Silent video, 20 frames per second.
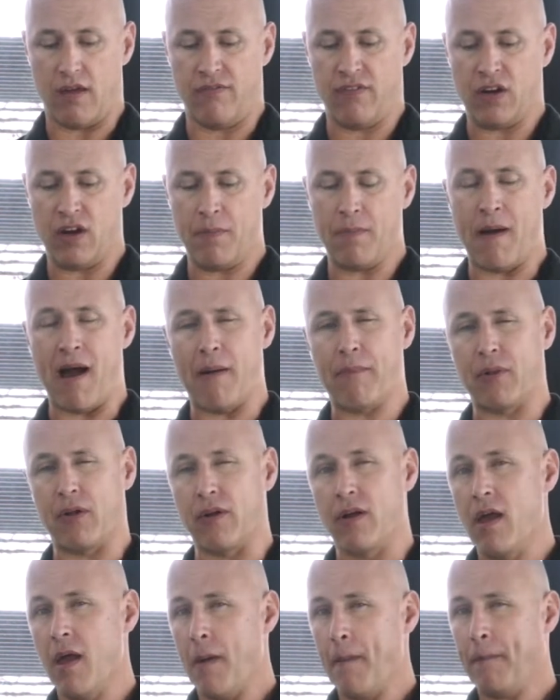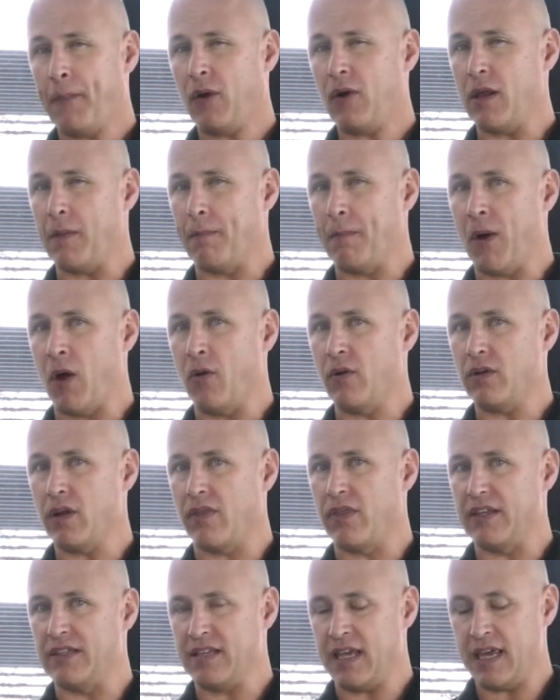Very popular, pretty potent
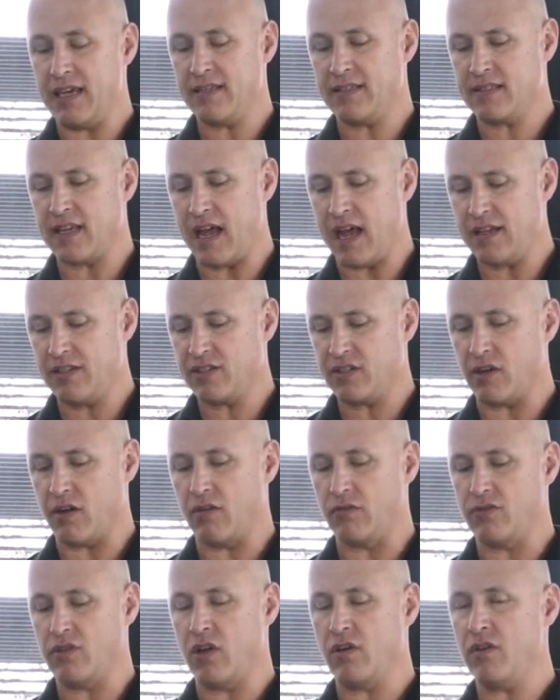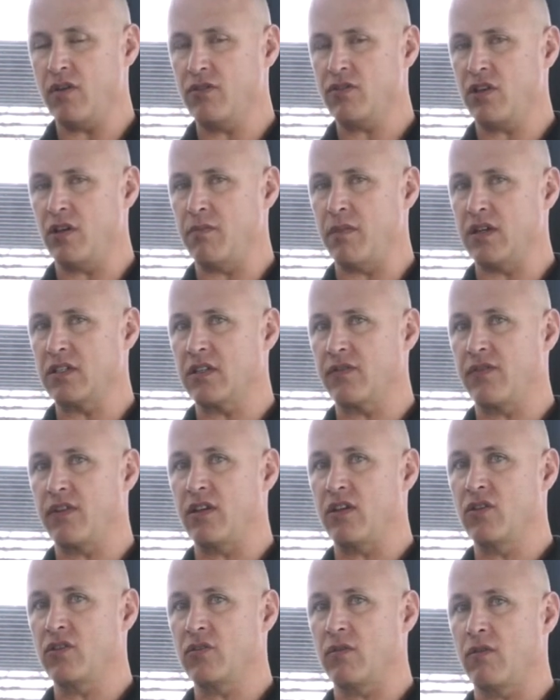on the taste side, so don't use too much of
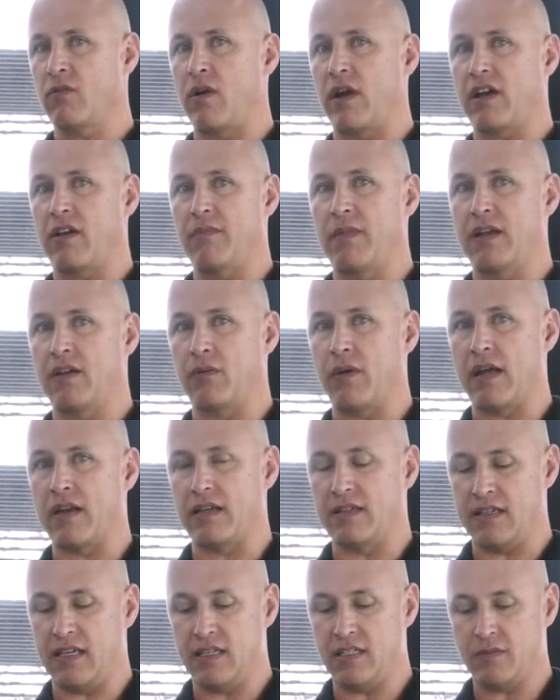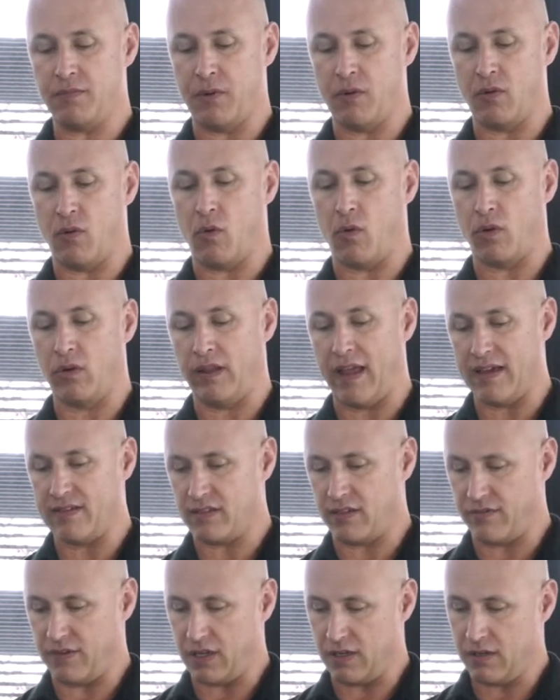it. Usually we recommend around a teaspoon or
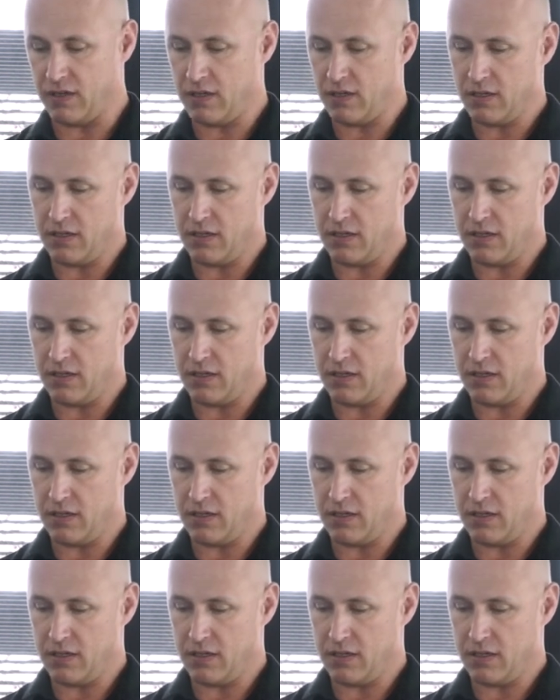less of it.